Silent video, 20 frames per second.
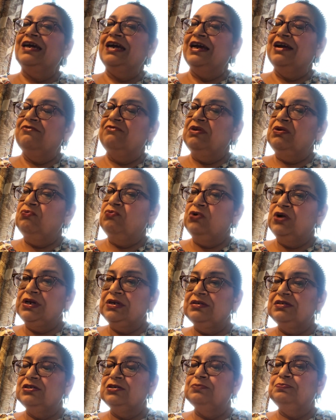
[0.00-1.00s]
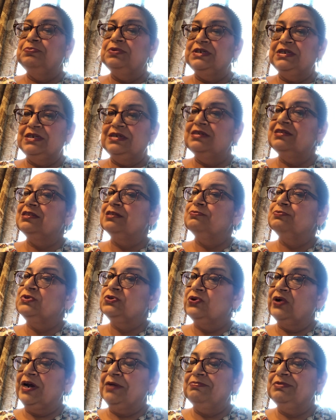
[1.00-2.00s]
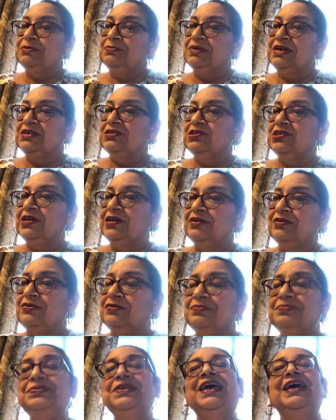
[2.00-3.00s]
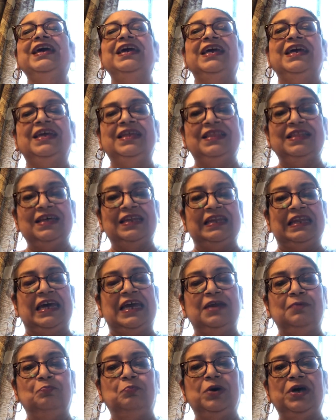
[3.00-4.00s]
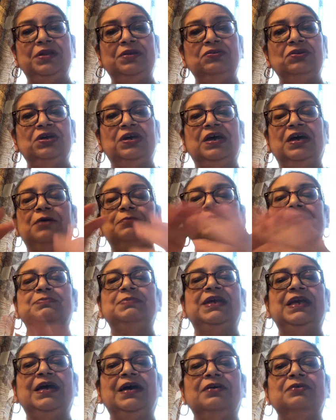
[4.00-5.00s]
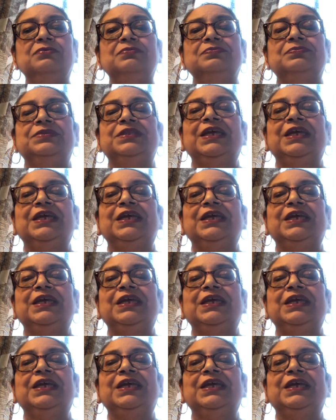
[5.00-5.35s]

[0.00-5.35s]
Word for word: everyone to please subscribe to my channel. Hit the like button. It helps me out.